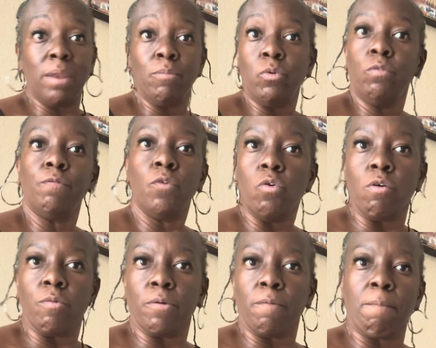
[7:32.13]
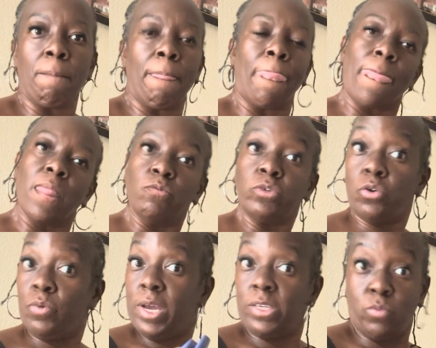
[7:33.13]
moved forward. So
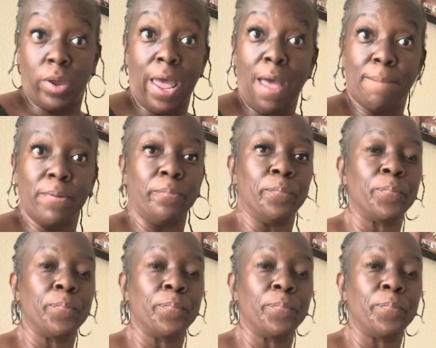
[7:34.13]
guess what happened?